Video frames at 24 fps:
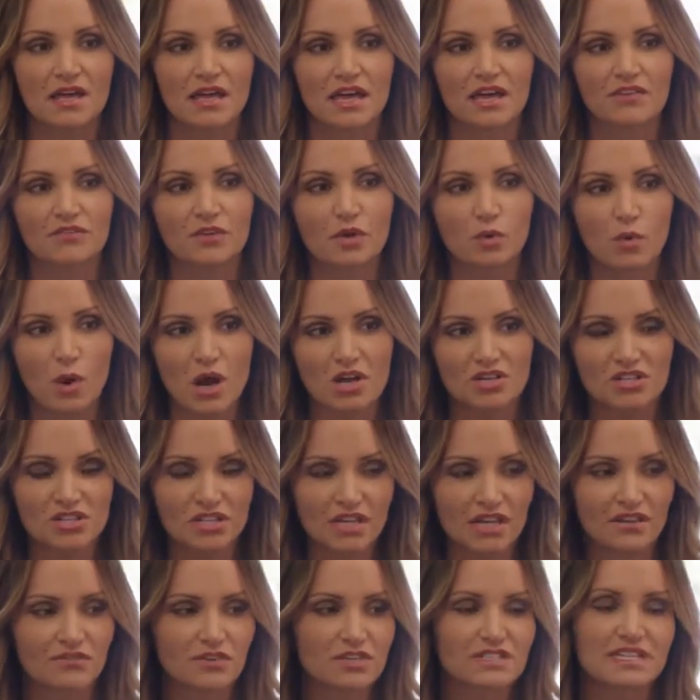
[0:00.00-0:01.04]
If you're washing
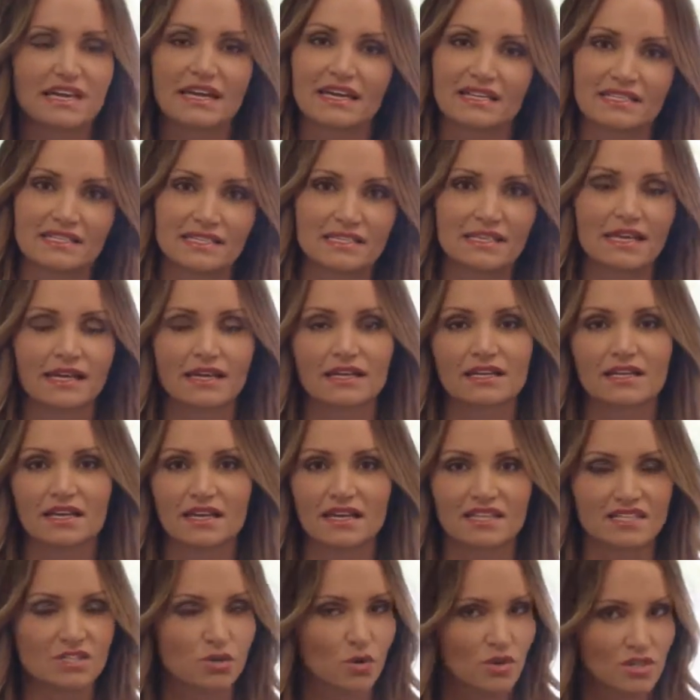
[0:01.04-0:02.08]
it every day,
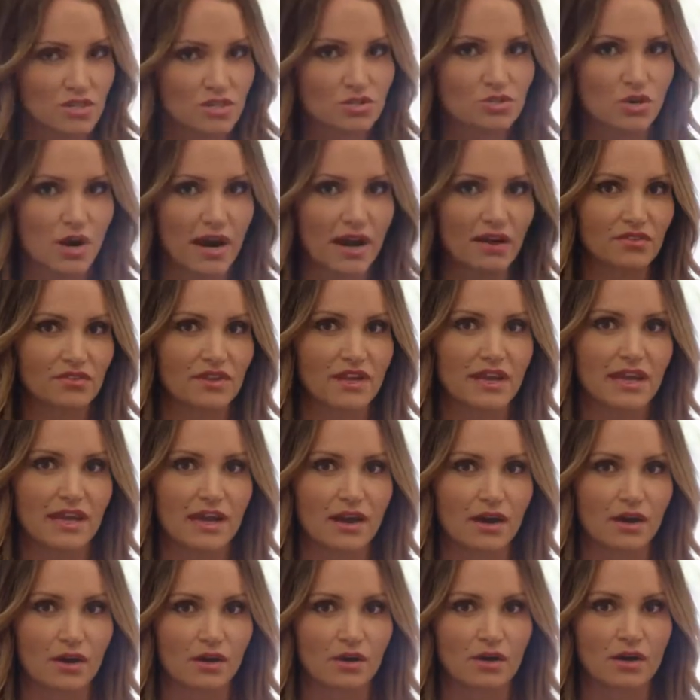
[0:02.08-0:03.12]
it's going to dry out the
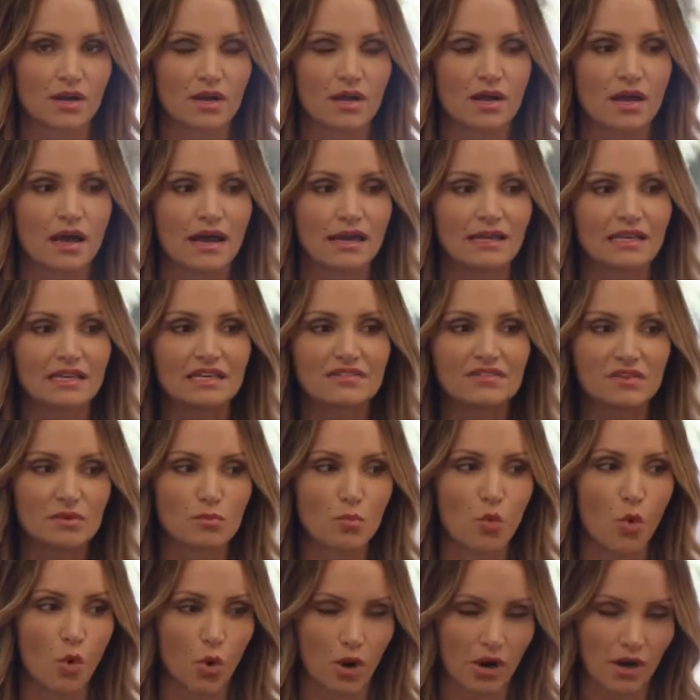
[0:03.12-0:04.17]
hair even
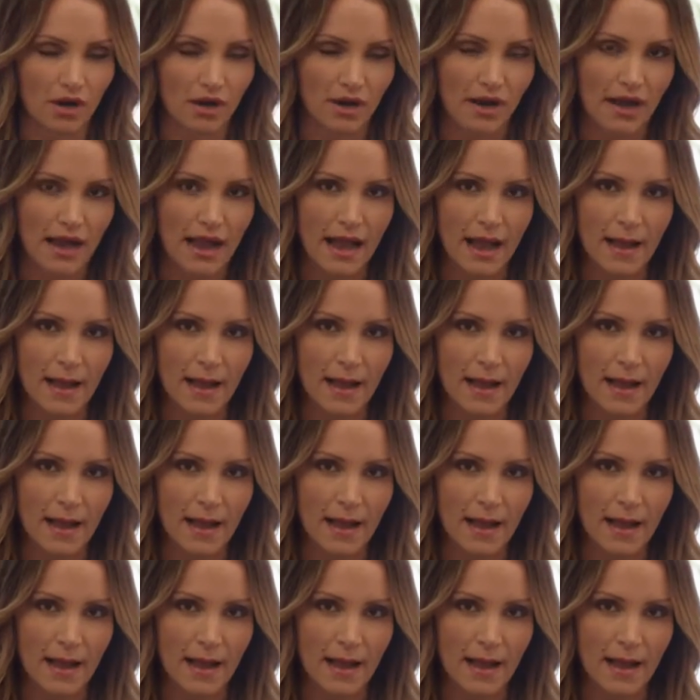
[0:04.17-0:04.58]
more.